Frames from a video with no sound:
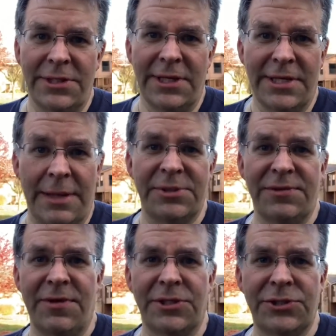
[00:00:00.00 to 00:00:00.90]
the depths of
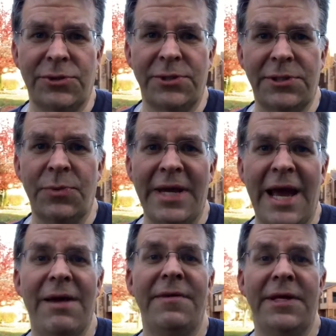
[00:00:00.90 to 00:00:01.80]
our soul that we have
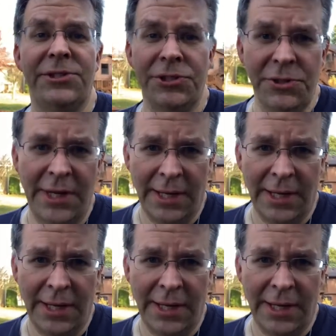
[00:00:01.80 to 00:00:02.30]
a duty